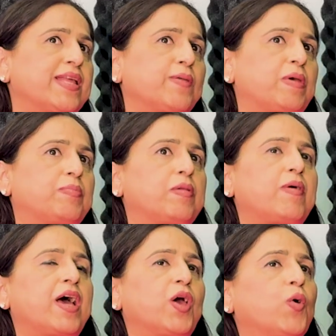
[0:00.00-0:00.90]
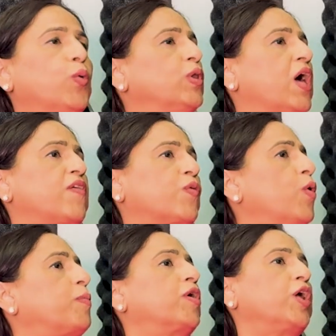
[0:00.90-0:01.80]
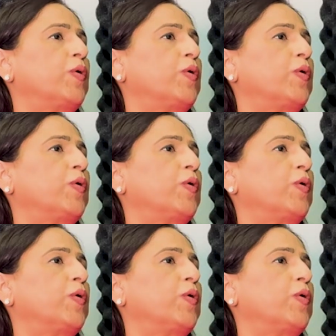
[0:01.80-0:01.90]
like people buy whole life corporately